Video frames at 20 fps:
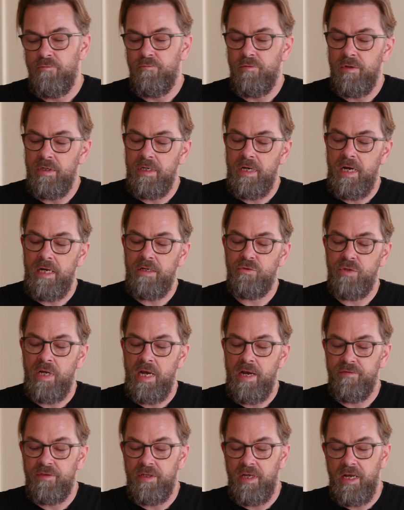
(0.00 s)
will like to
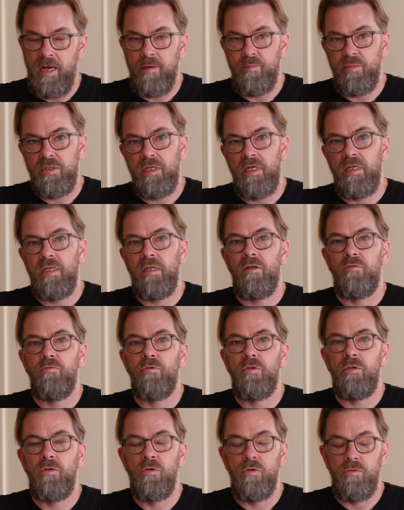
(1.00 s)
have the M10
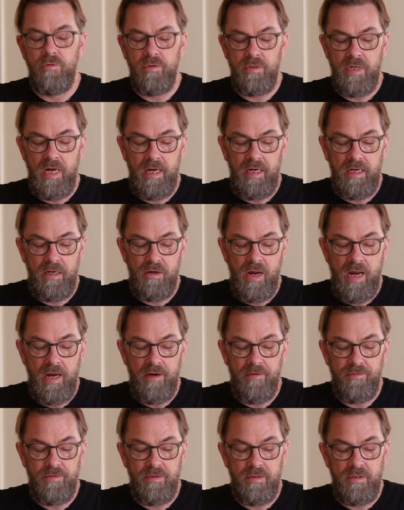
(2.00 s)
or who would like to
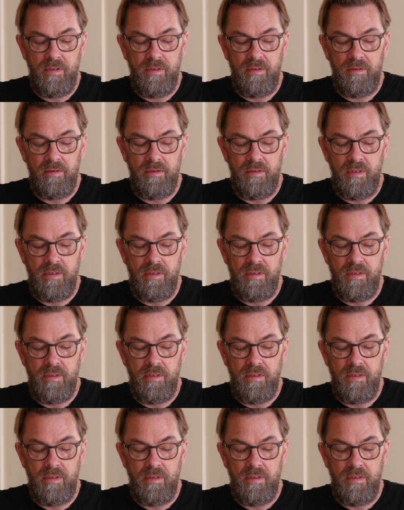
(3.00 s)
have the,